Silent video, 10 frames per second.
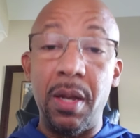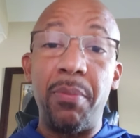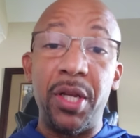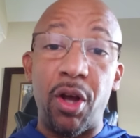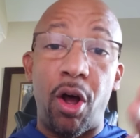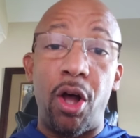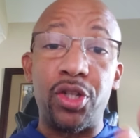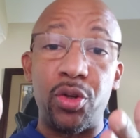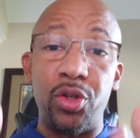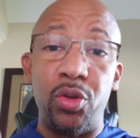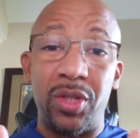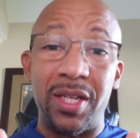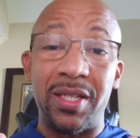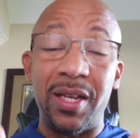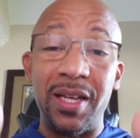But he also
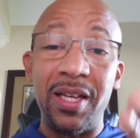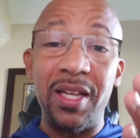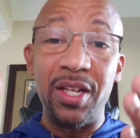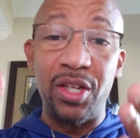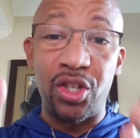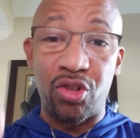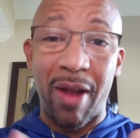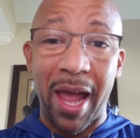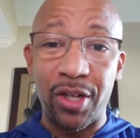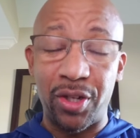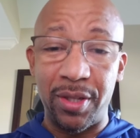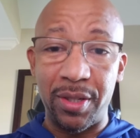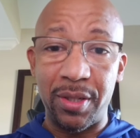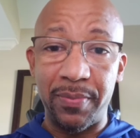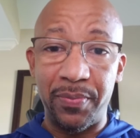uses
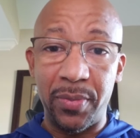distractions.